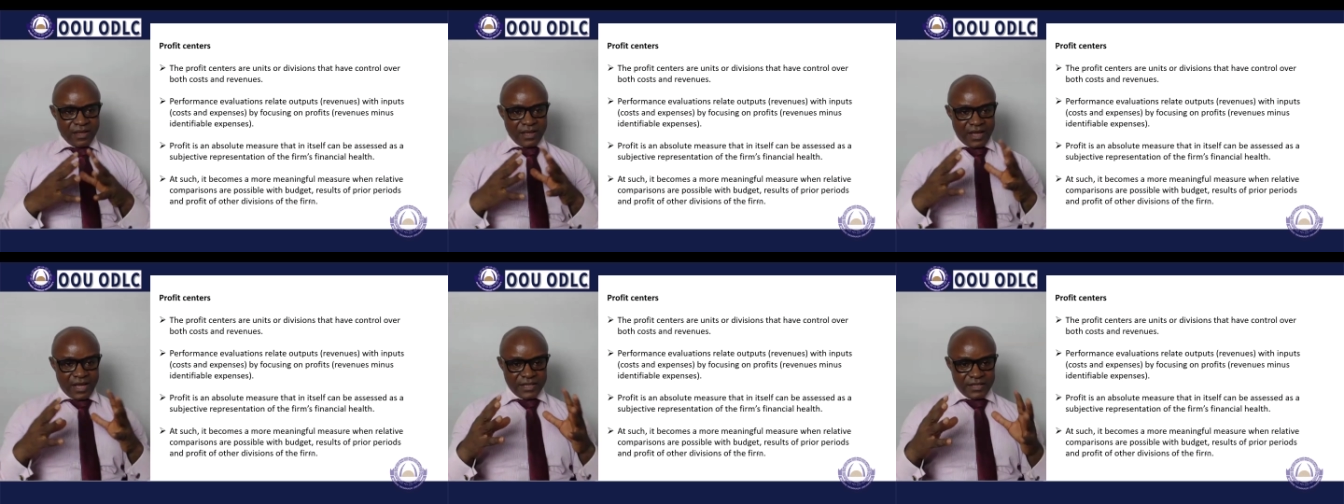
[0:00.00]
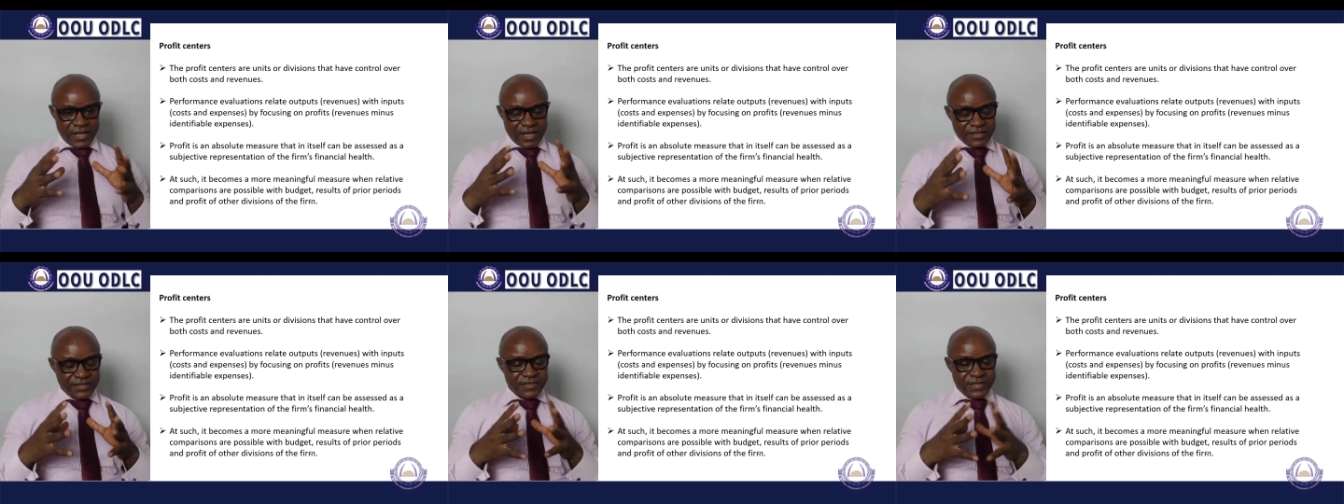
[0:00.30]
are
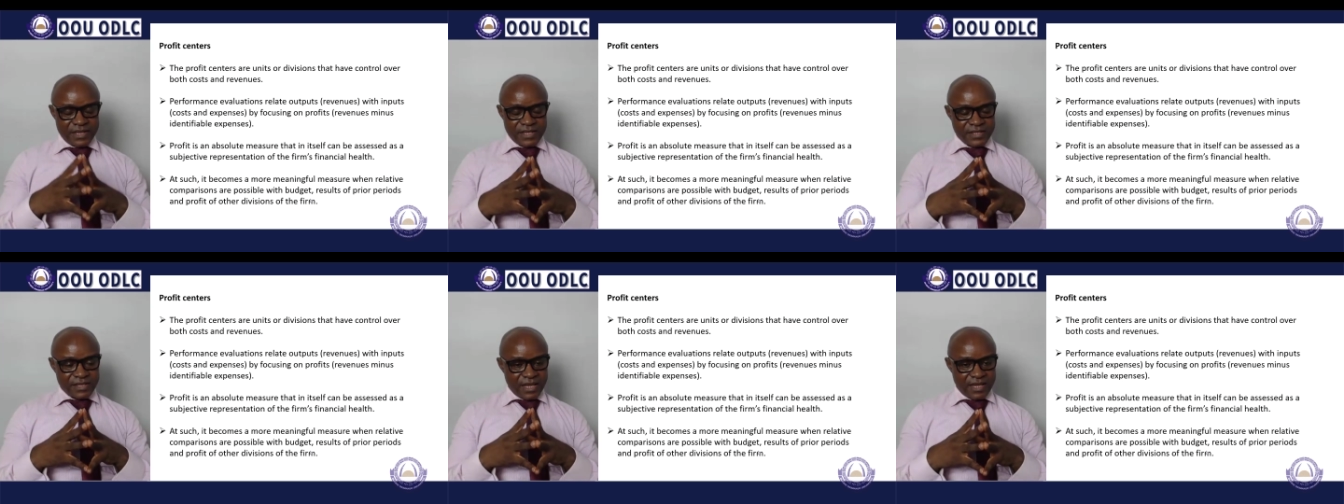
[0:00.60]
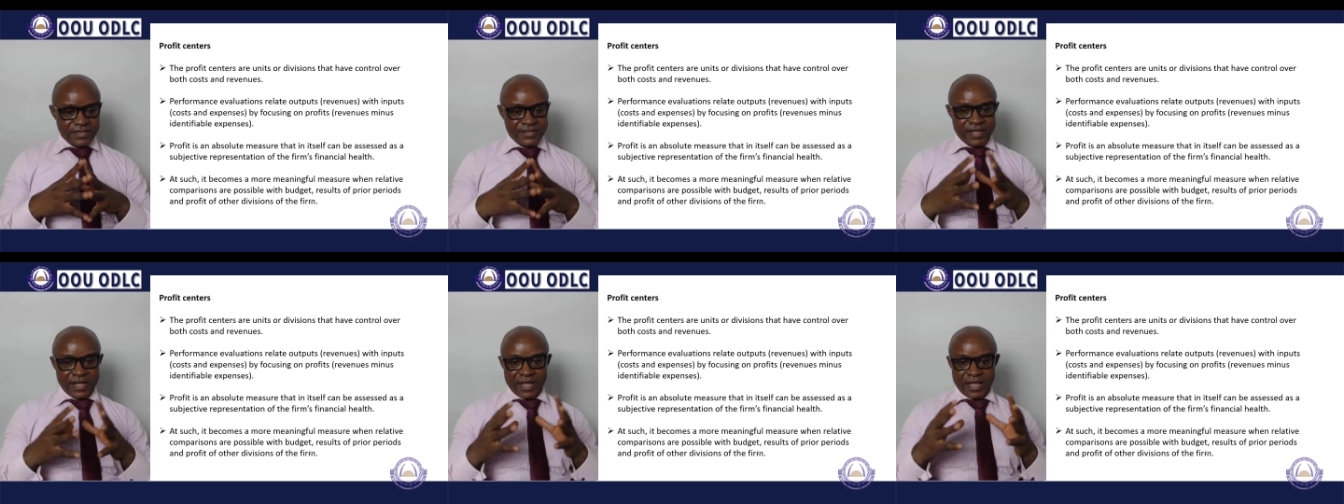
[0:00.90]
that
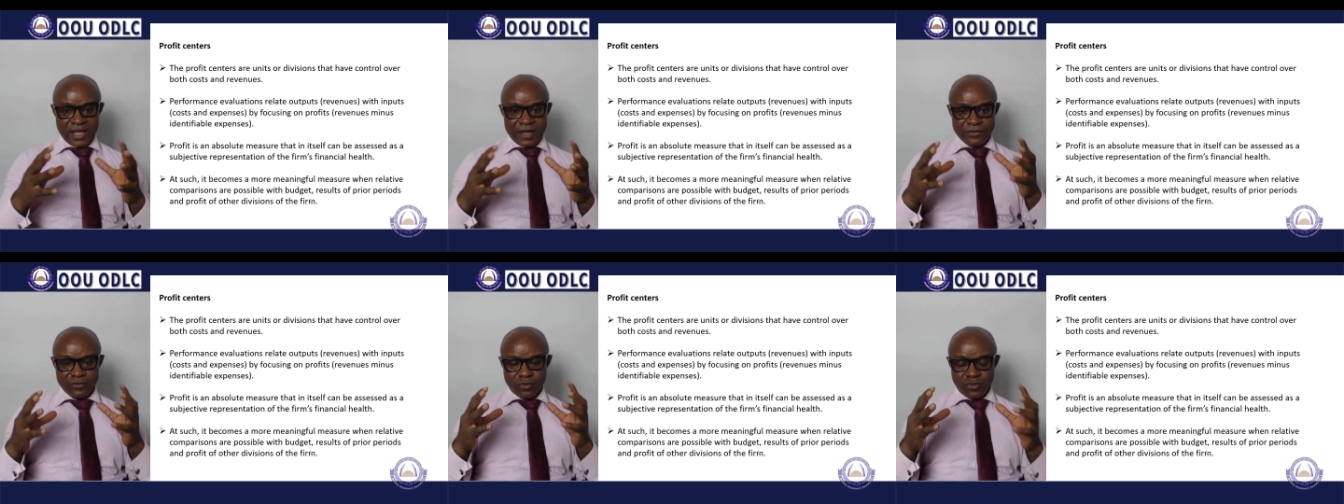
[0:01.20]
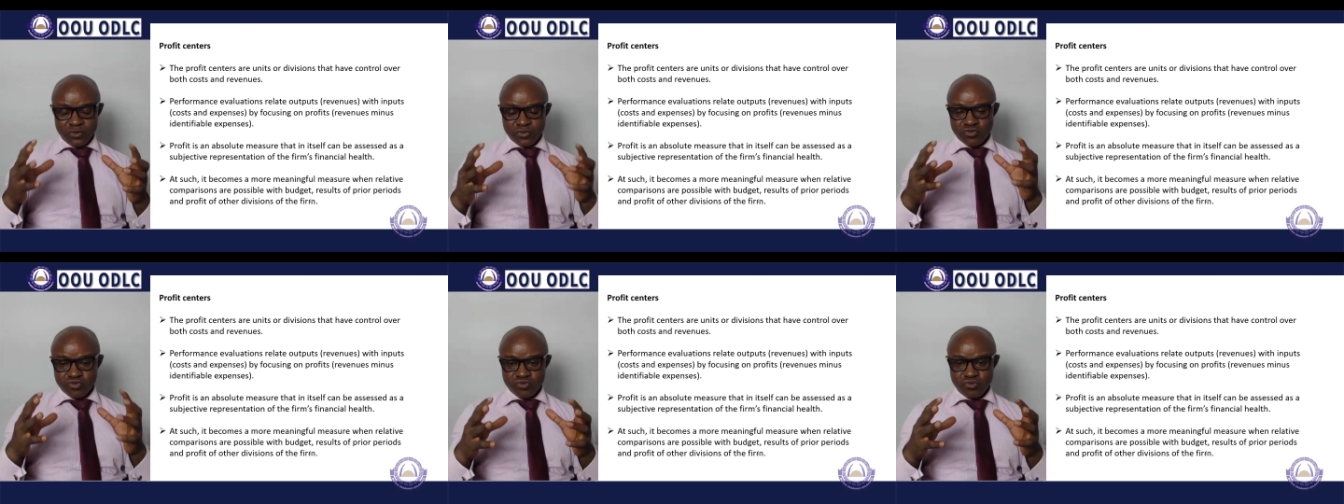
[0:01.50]
centers that have
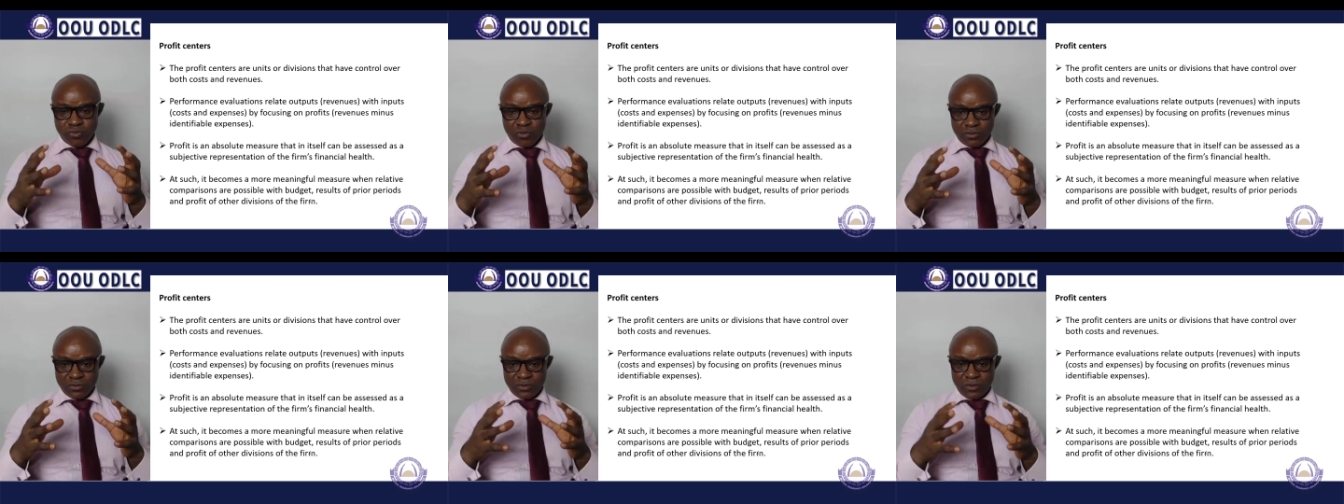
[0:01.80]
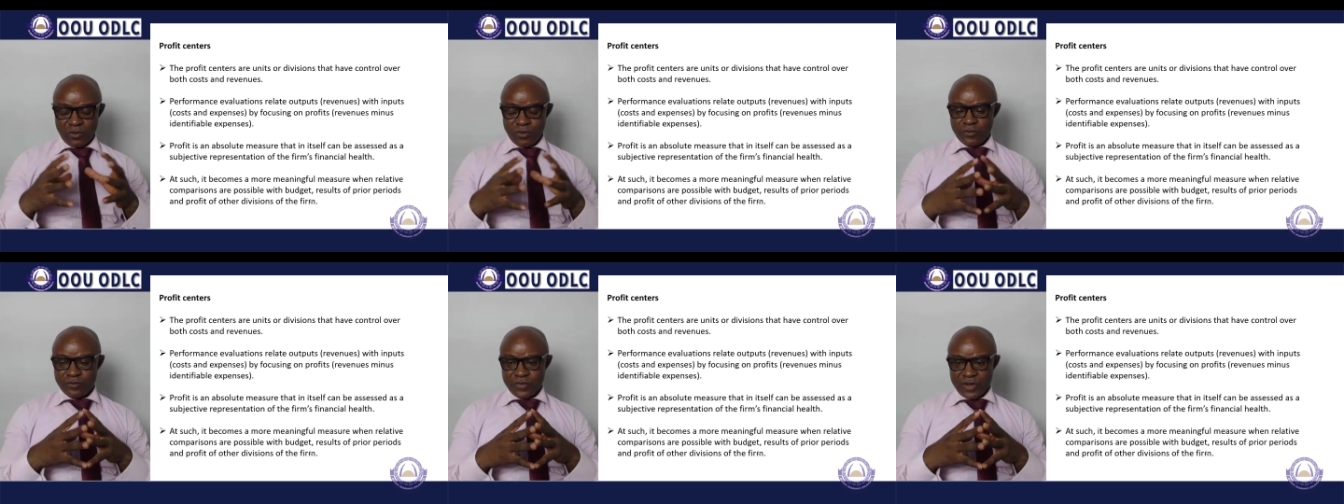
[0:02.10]
control
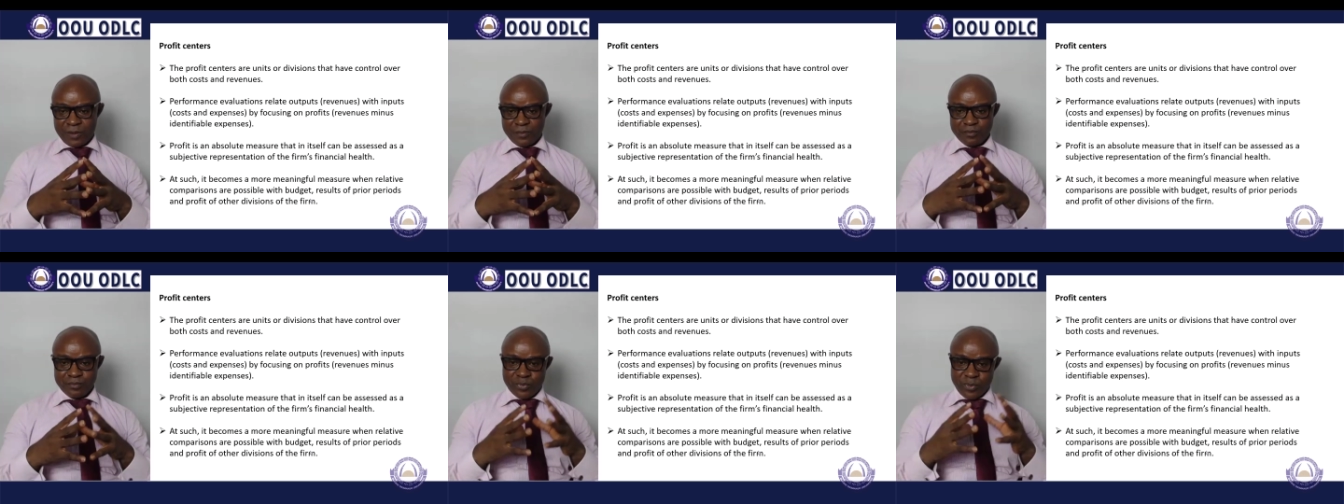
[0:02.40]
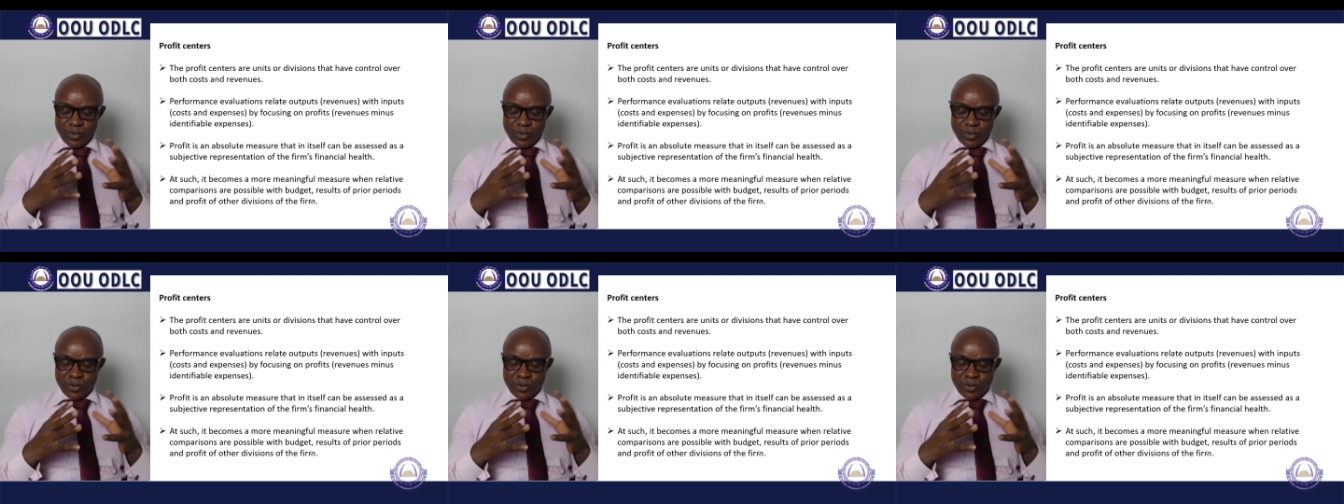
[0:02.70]
over